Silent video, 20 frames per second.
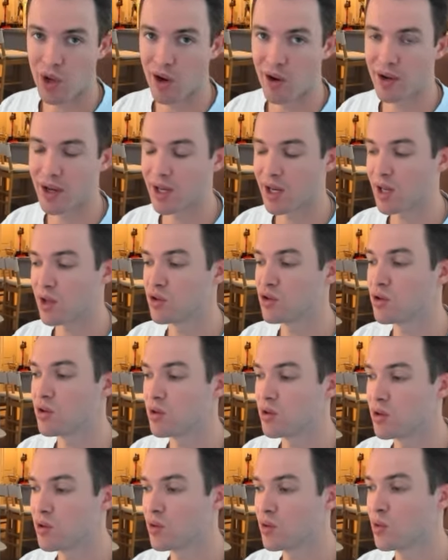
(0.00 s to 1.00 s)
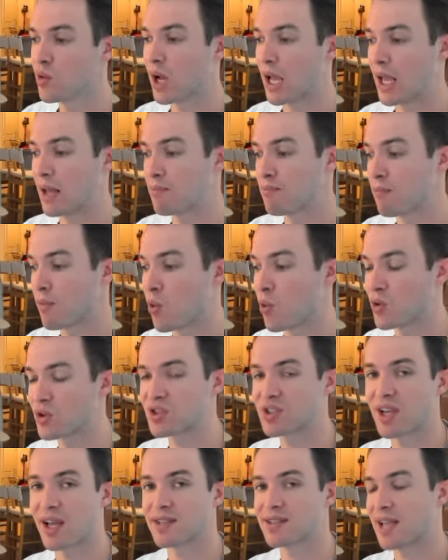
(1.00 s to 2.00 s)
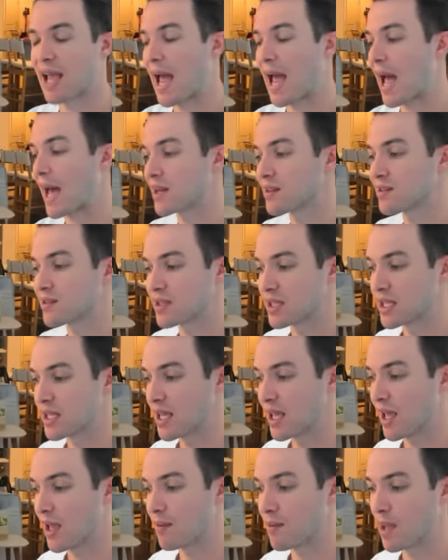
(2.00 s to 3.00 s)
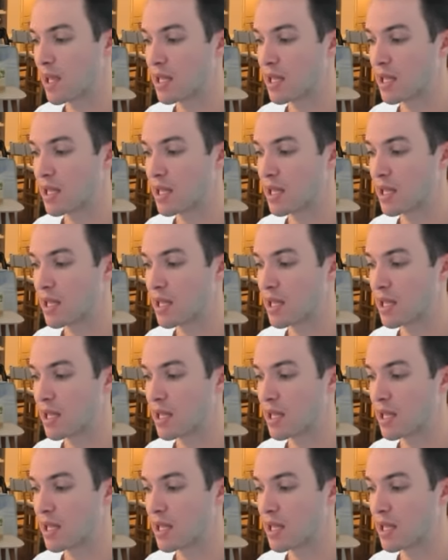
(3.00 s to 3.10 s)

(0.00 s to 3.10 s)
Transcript: we are getting new and more sets added to the game.